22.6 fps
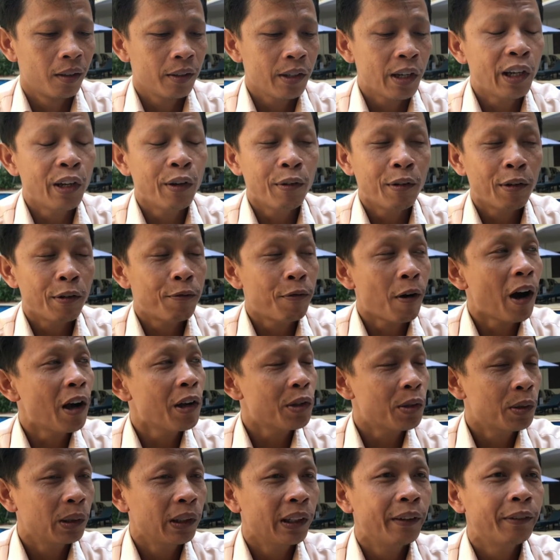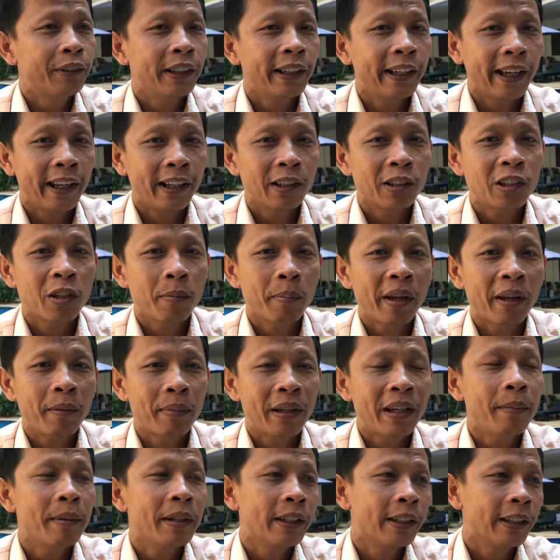yeah, they were forced to live together to make
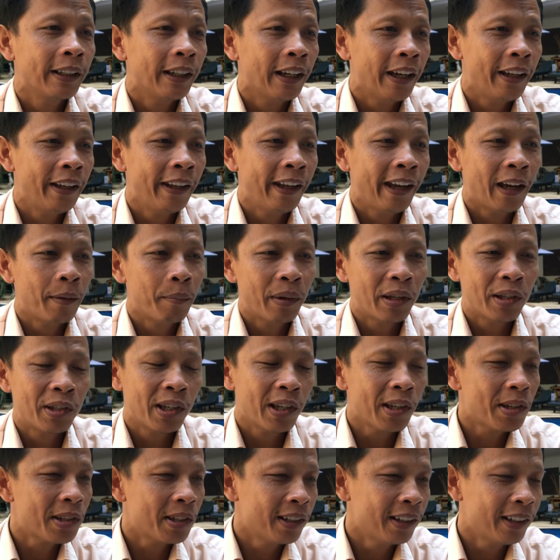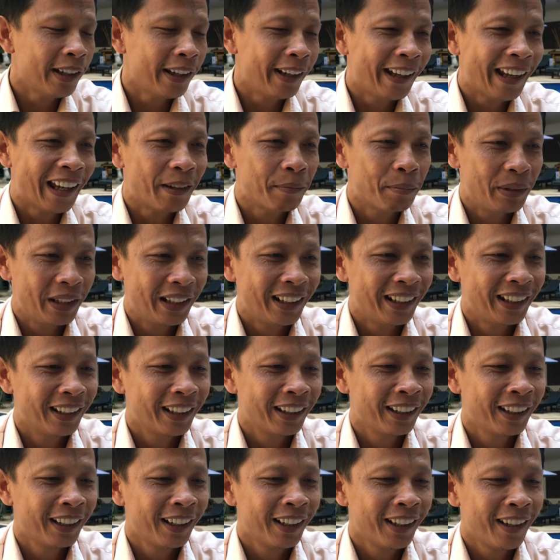baby, and they had my sister and they had me.
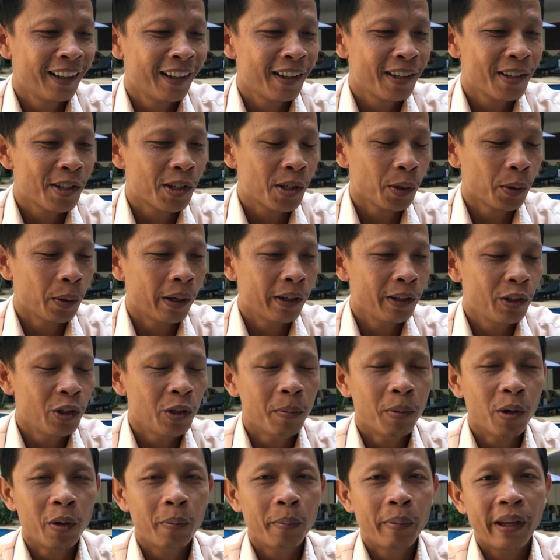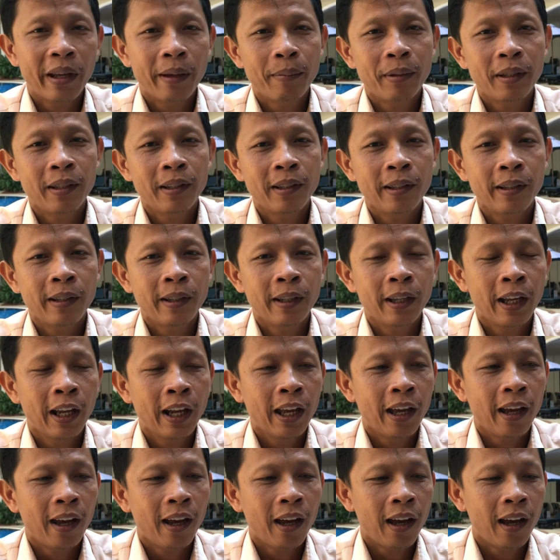So a newborn baby
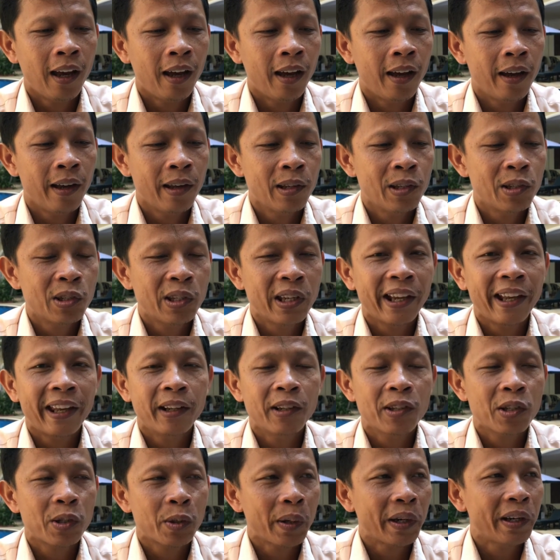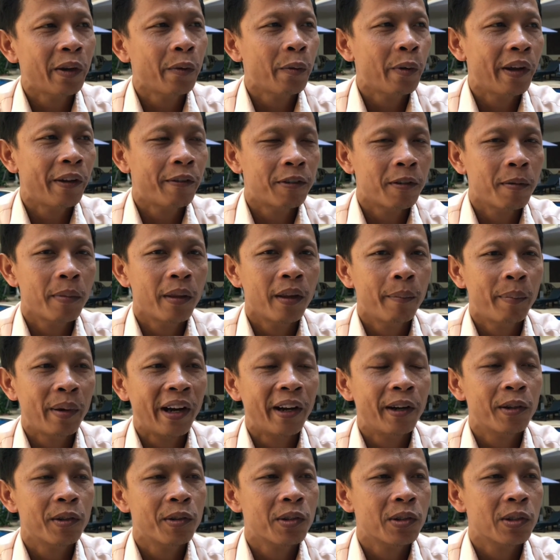uh, is taken straight away from their
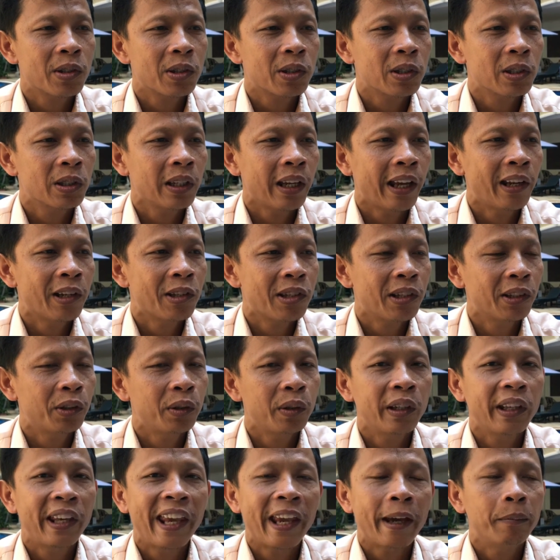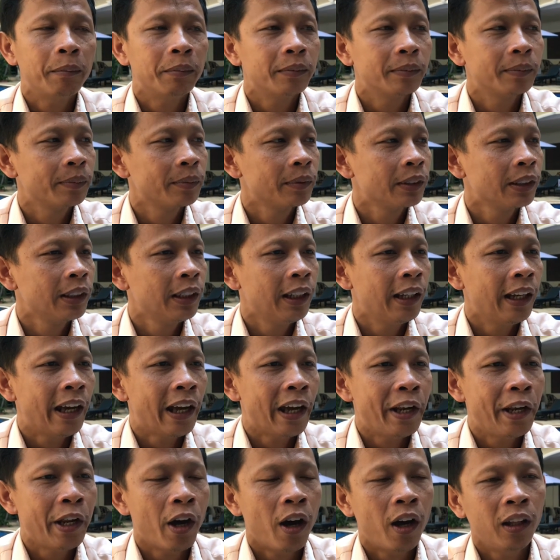parents and sent to the camp.
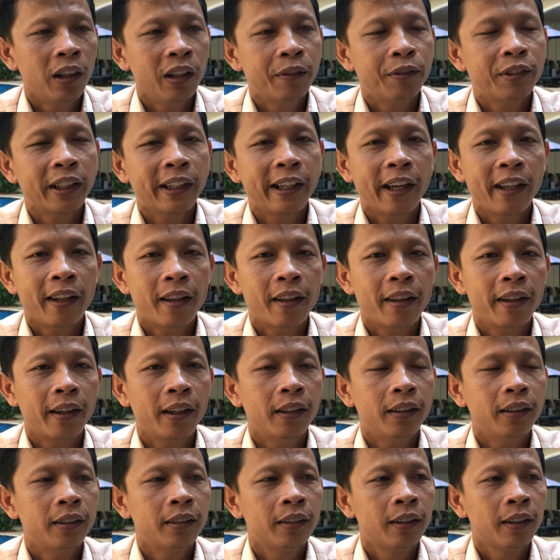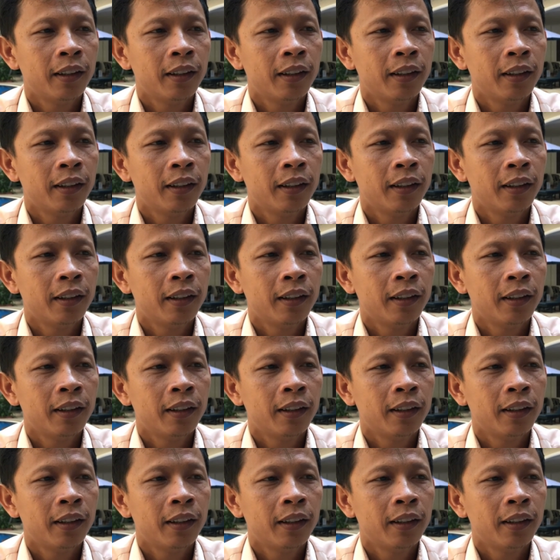And they all live together there.